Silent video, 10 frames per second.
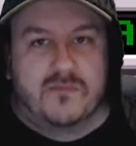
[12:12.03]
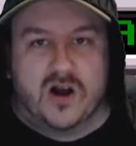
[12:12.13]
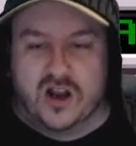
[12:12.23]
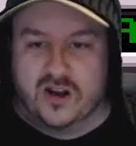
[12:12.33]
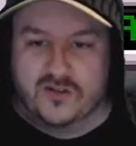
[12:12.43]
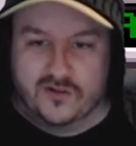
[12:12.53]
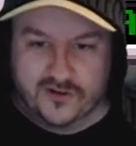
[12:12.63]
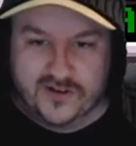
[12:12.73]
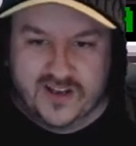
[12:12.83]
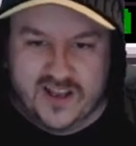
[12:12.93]
My
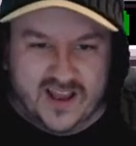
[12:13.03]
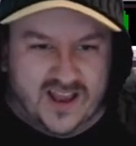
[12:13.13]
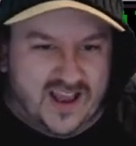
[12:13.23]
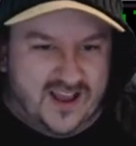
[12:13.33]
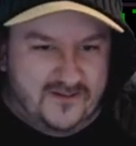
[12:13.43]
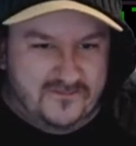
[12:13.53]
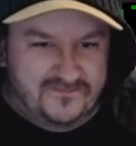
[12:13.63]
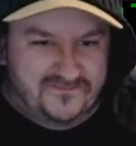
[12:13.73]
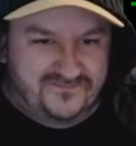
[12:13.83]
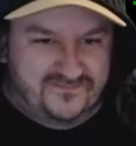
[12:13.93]
lord.
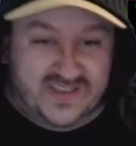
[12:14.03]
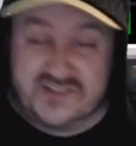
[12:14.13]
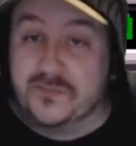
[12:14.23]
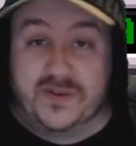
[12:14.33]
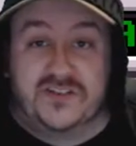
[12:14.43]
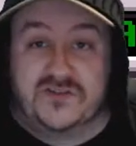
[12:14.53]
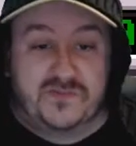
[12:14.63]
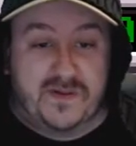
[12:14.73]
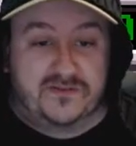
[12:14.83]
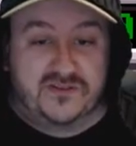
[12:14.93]
That's not being
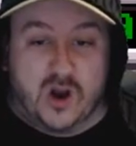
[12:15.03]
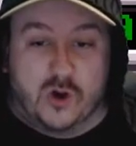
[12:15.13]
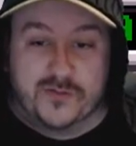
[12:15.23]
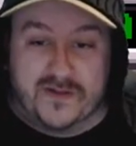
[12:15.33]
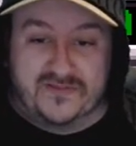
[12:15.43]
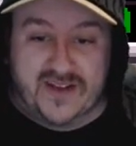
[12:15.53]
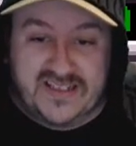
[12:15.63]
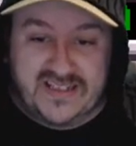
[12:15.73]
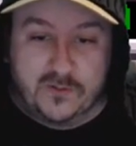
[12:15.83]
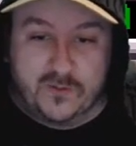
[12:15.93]
disrespectful to Oldham
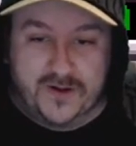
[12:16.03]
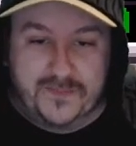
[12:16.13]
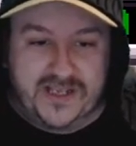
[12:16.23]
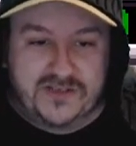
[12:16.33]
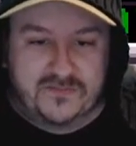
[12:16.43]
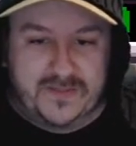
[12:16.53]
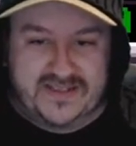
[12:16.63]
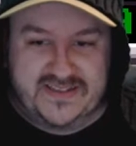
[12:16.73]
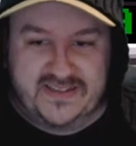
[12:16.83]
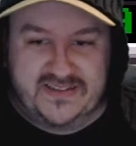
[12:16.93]
Athletic, 1 apiece with
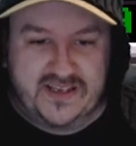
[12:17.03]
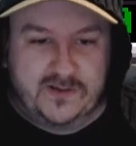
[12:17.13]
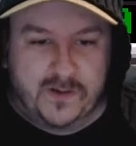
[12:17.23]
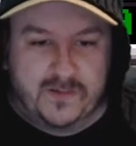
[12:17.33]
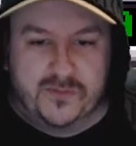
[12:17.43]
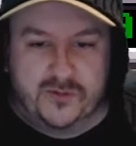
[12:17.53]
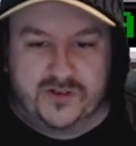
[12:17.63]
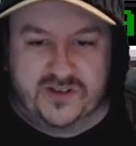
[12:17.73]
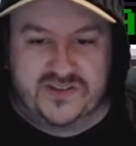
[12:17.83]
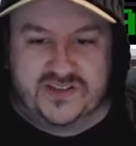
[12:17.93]
Man City.
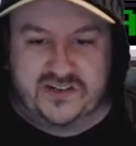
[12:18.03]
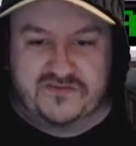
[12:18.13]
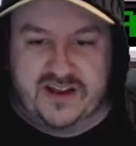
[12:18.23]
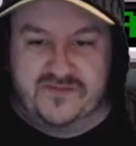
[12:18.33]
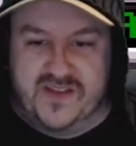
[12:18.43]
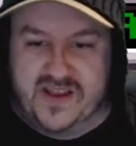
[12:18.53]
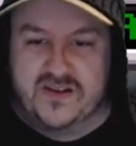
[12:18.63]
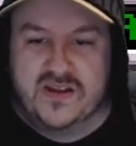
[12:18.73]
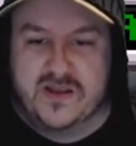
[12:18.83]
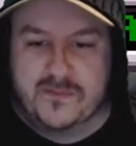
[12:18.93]
Wimbledon still around
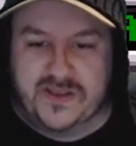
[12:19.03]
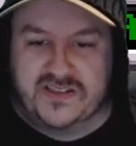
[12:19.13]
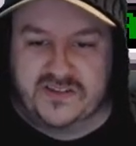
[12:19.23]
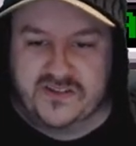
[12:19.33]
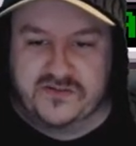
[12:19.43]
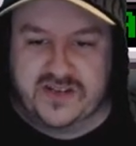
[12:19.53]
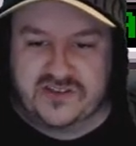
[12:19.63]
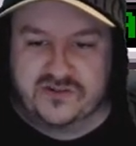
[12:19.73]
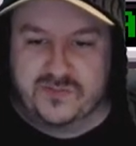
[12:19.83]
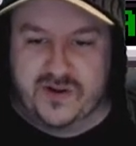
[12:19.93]
then, beating
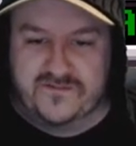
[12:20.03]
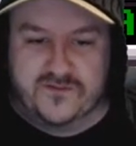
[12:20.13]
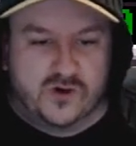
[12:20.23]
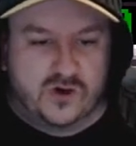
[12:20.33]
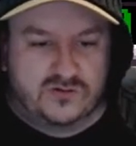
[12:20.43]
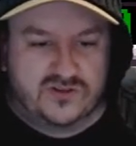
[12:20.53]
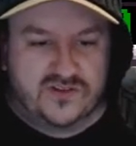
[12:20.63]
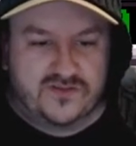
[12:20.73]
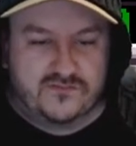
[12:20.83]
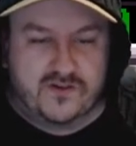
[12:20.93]
Newcastle by
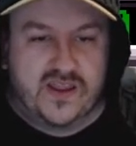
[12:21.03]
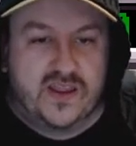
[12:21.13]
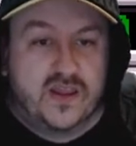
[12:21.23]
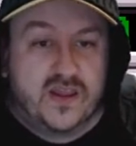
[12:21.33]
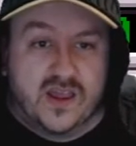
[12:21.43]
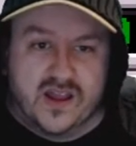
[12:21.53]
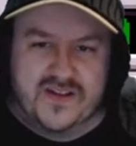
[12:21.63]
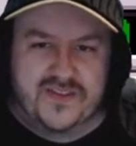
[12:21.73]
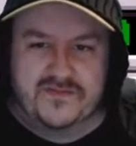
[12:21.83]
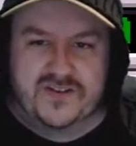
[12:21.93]
4-3.
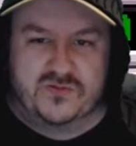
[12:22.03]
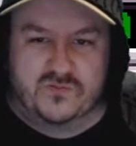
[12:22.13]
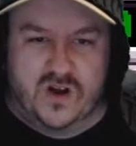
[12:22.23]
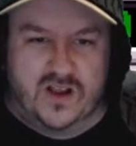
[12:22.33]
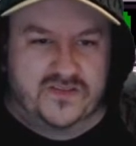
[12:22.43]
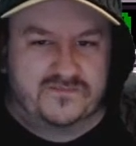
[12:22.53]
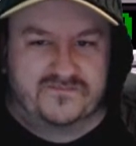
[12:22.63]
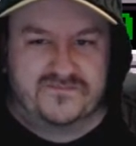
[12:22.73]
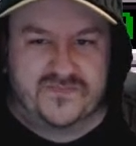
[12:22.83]
Division 1,